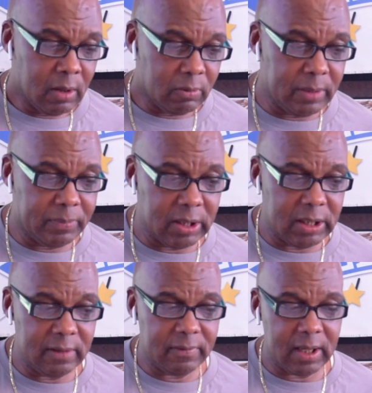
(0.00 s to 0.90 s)
we
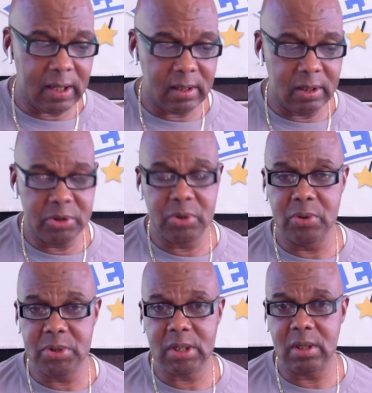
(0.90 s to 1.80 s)
believe that
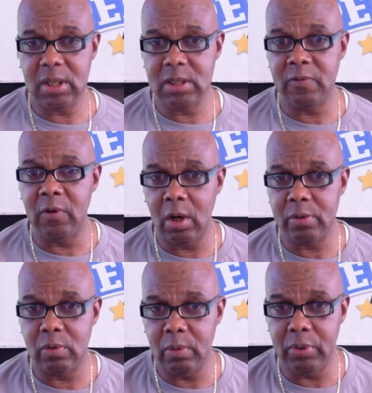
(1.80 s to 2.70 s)
Letruska is
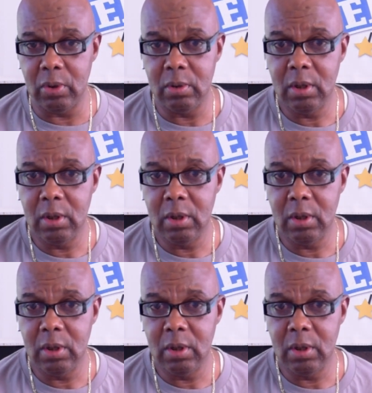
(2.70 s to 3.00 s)
vulnerable